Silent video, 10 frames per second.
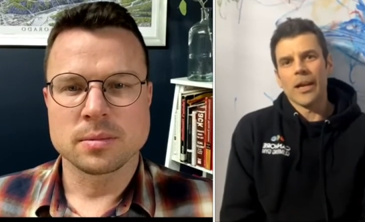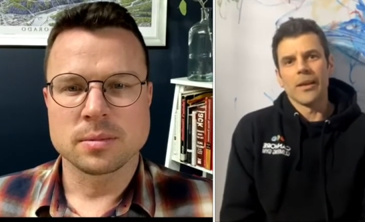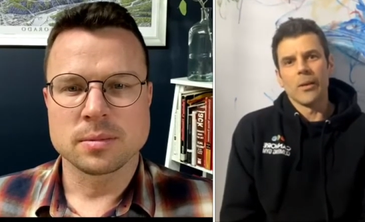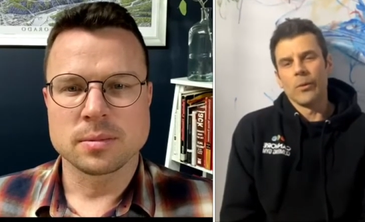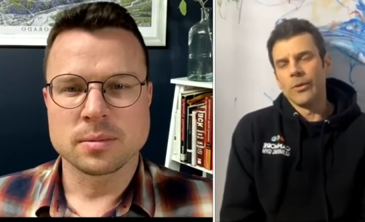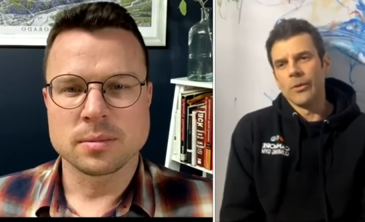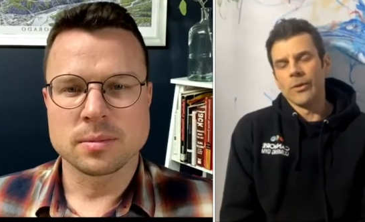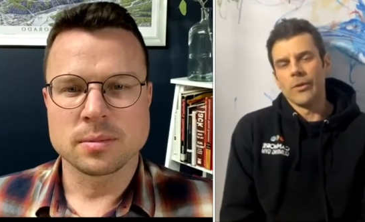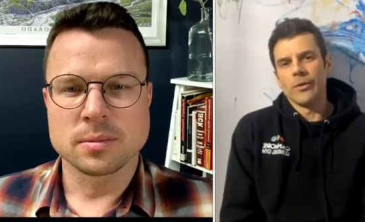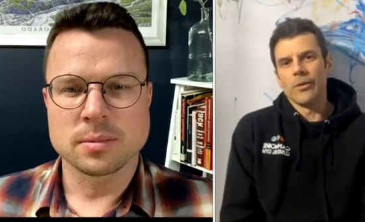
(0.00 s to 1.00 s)
Speaker 1: then we'll do the,
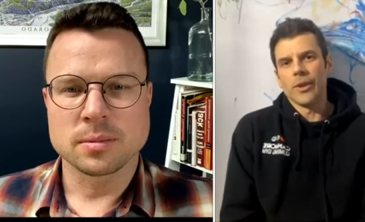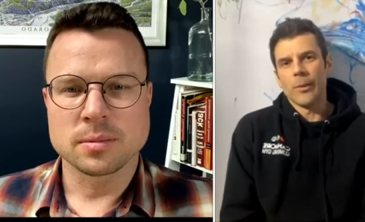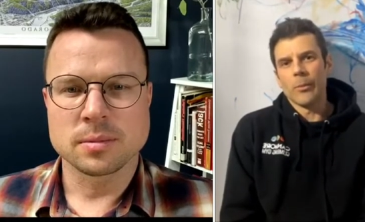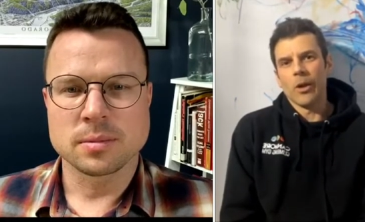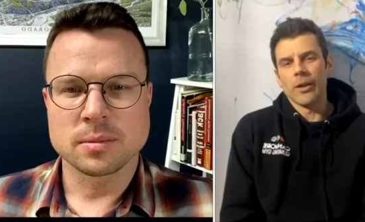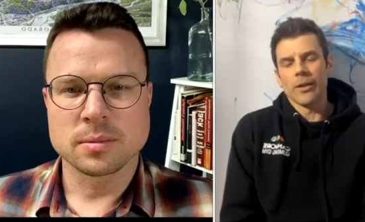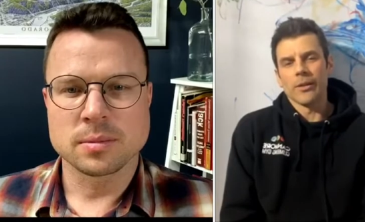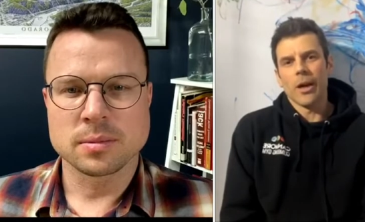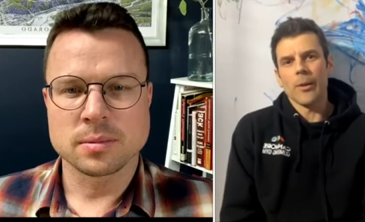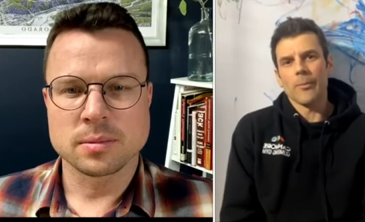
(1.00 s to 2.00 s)
the 2K poly on
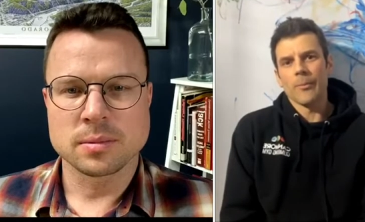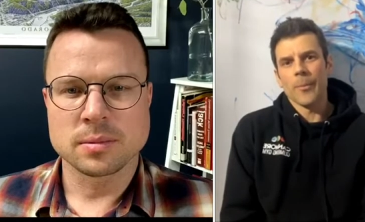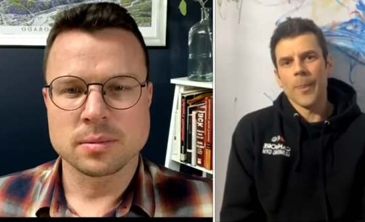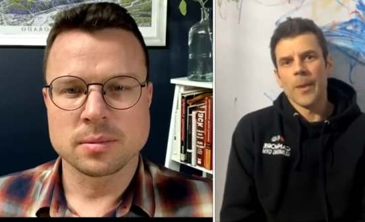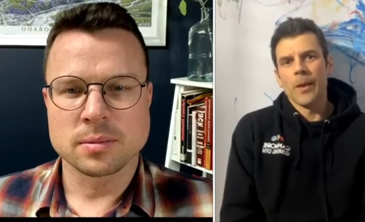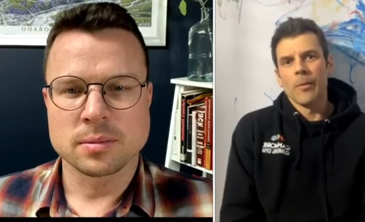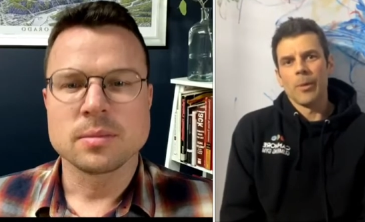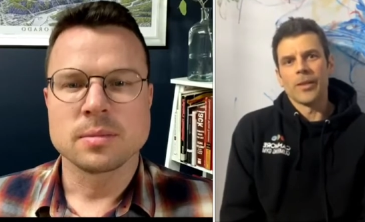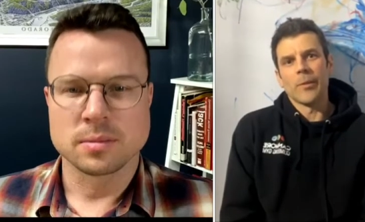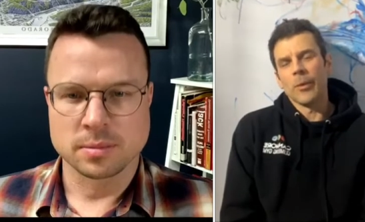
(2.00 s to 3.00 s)
top. But
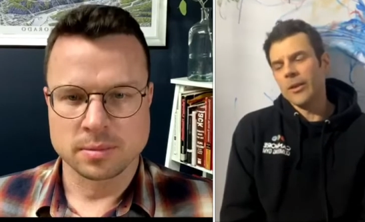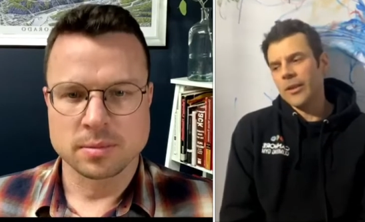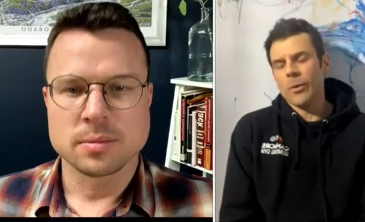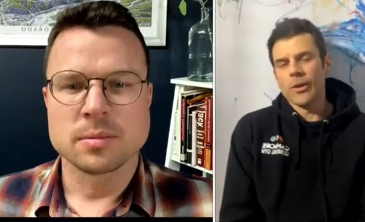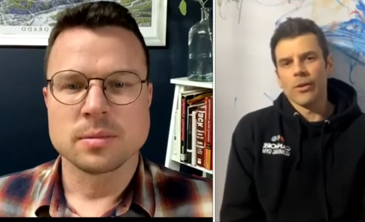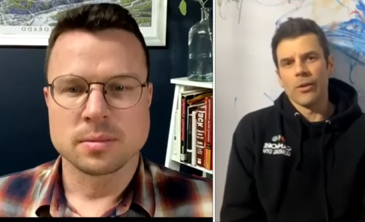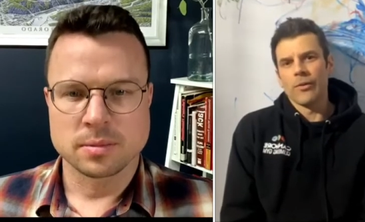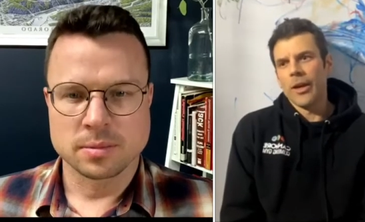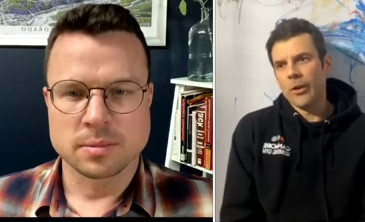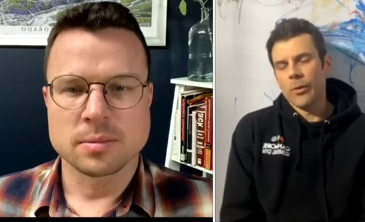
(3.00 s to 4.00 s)
typically it's one coat of
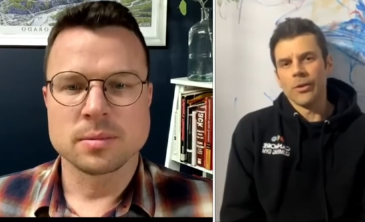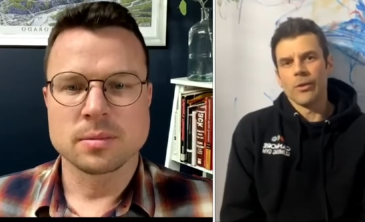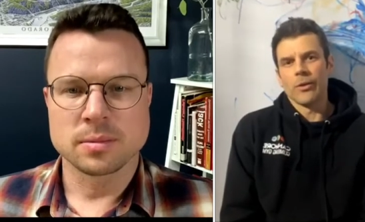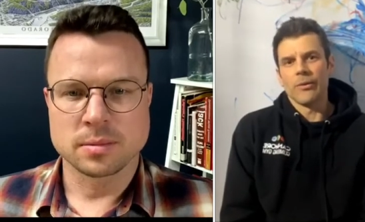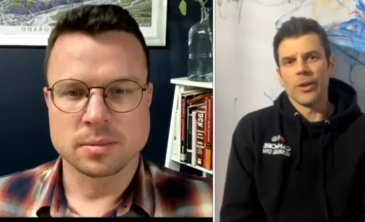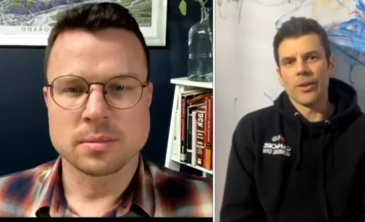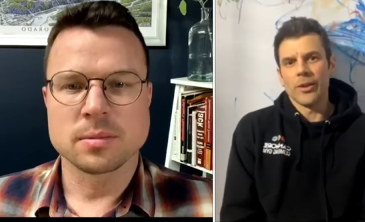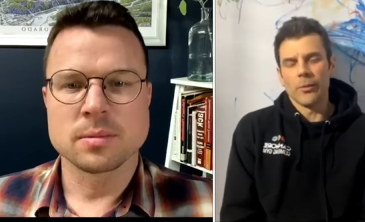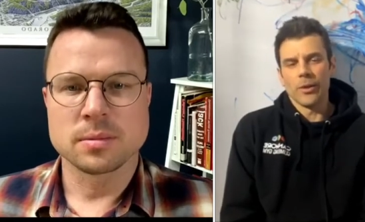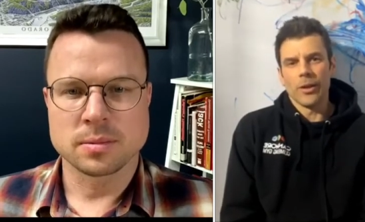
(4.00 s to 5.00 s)
vinyl, one coat of finish, and
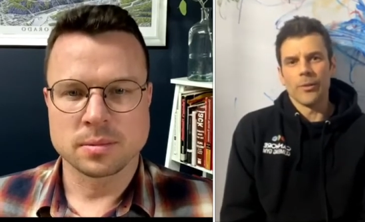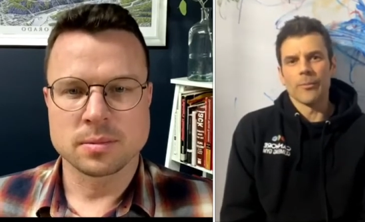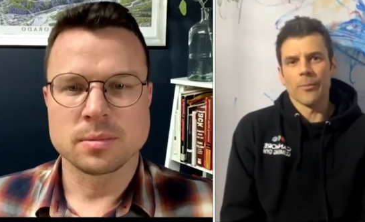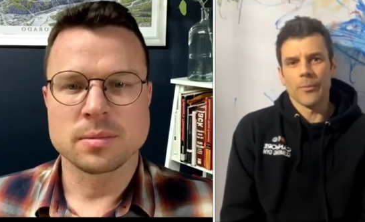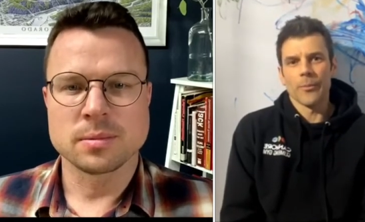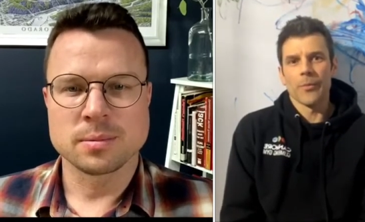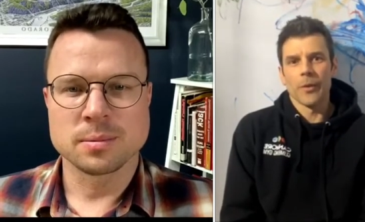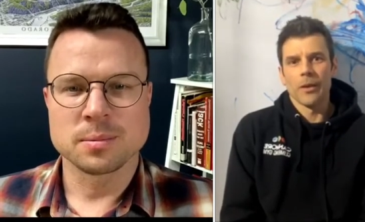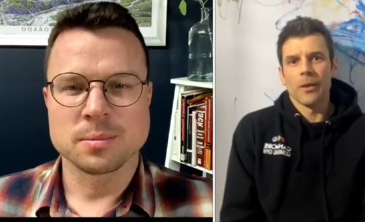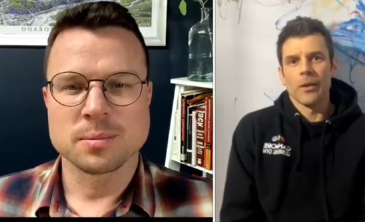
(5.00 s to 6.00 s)
then we're done.
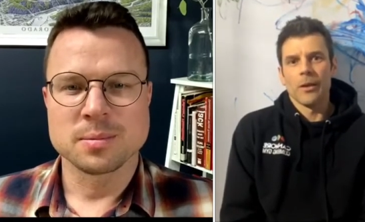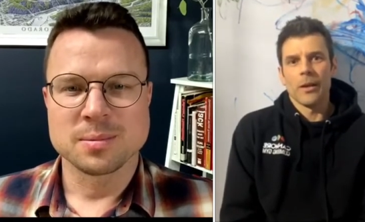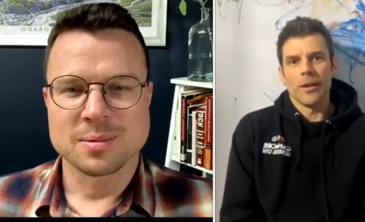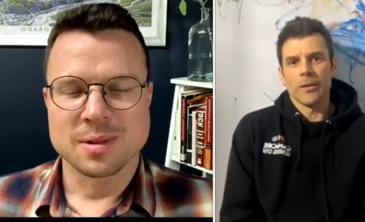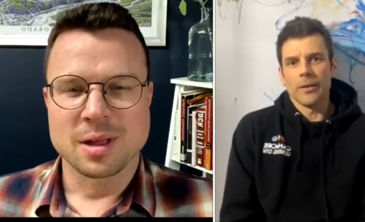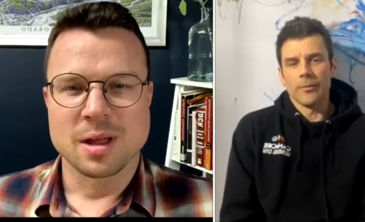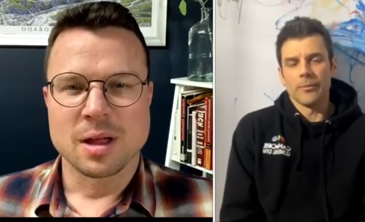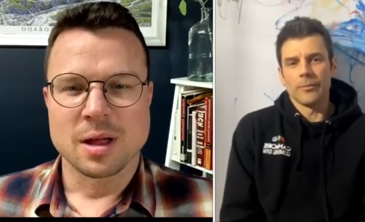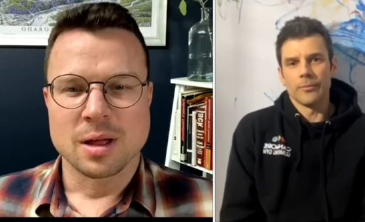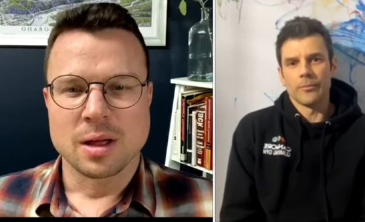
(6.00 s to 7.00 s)
Speaker 2: And that's it.
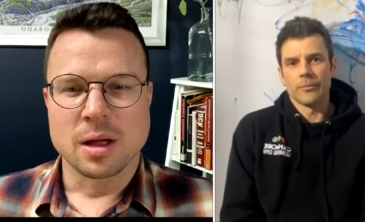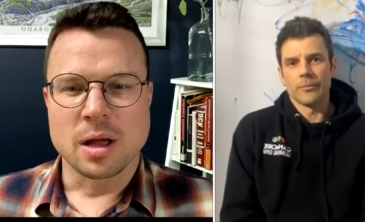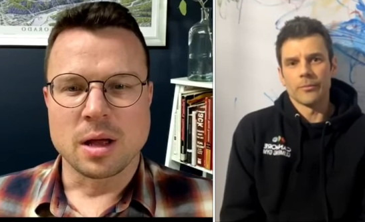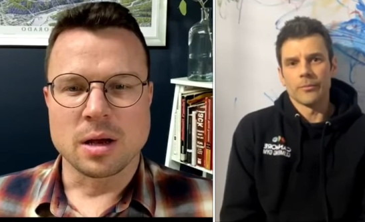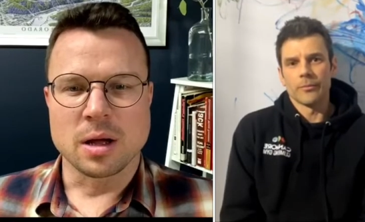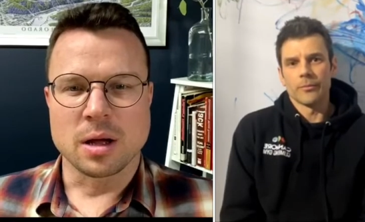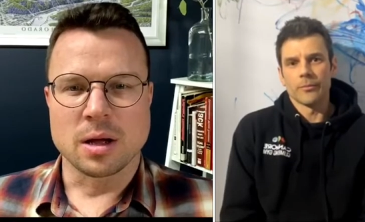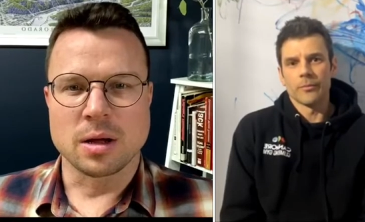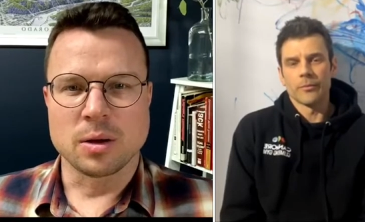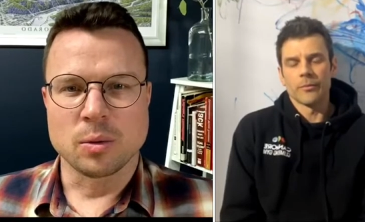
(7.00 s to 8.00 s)
And
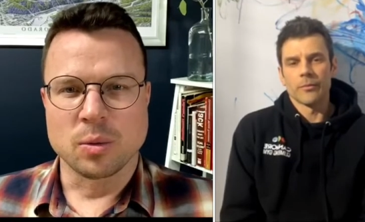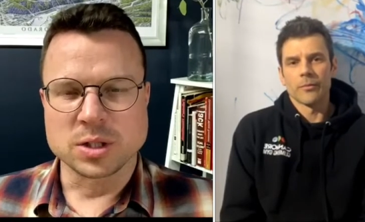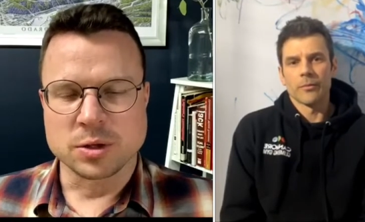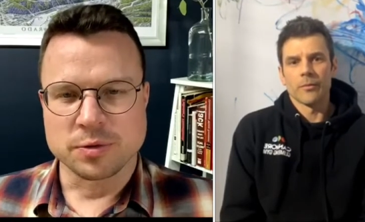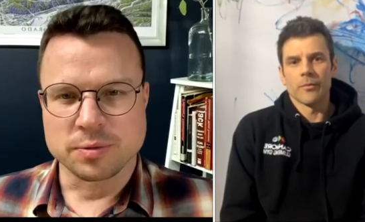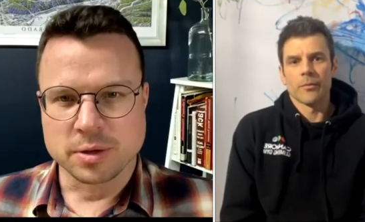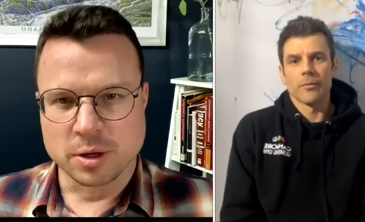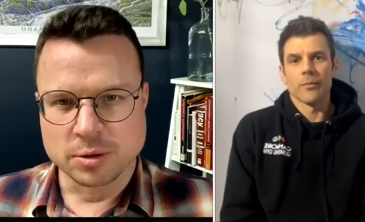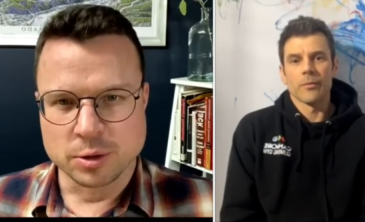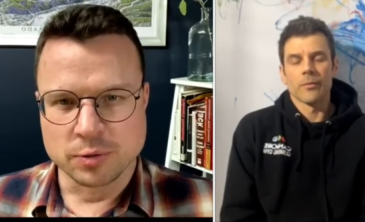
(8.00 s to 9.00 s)
uh, what's your
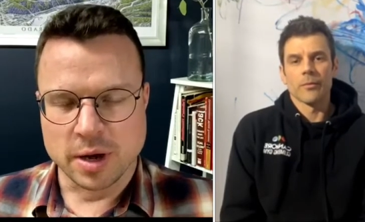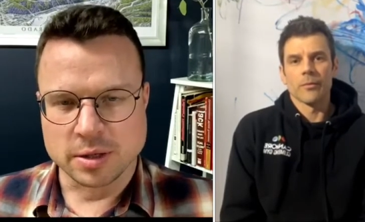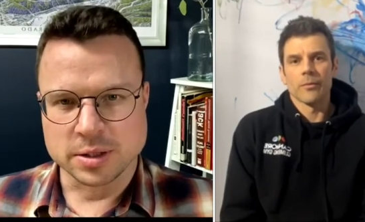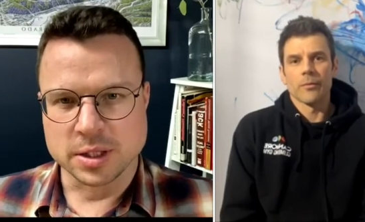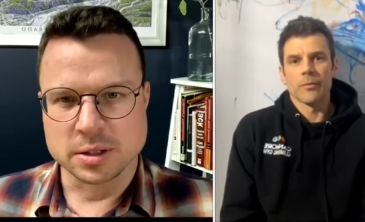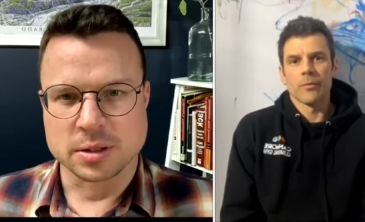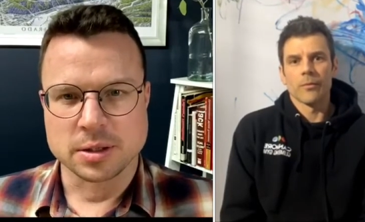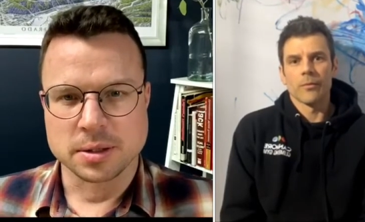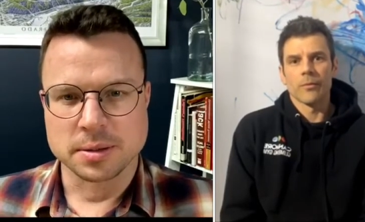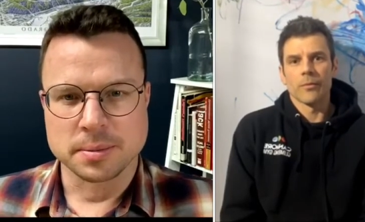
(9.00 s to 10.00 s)
go-to vinyl sealer?
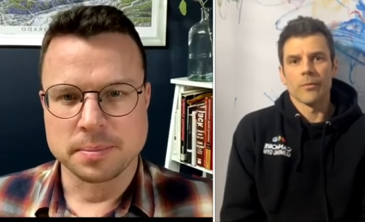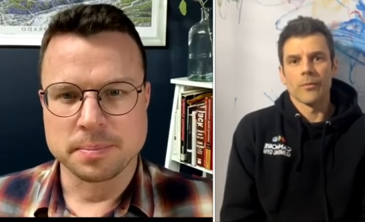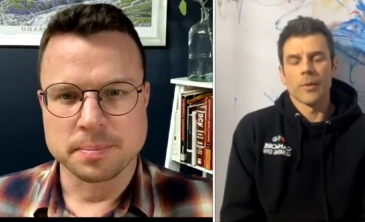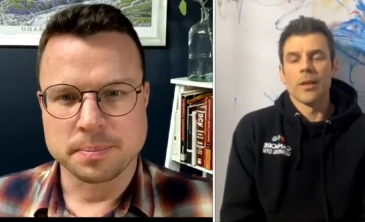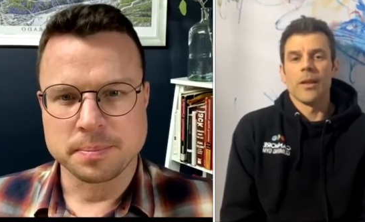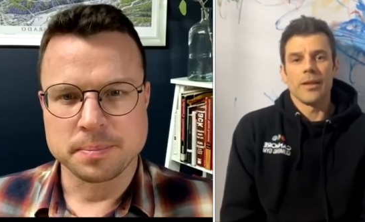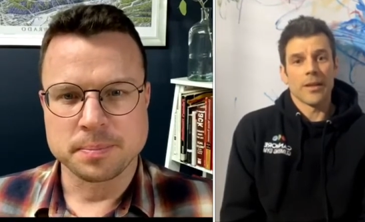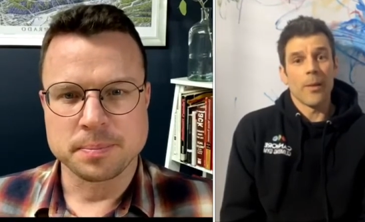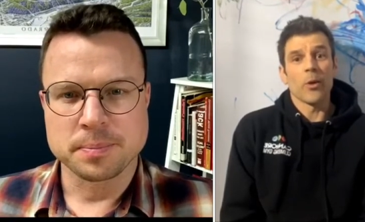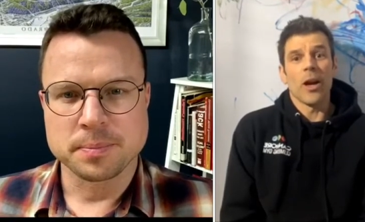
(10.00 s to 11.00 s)
It's
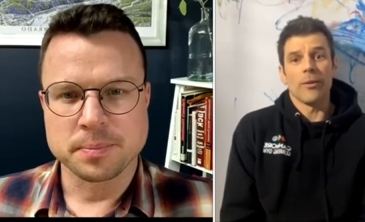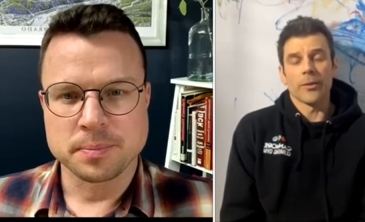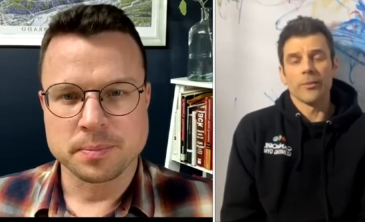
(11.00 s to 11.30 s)
Speaker 1: Chemcraft,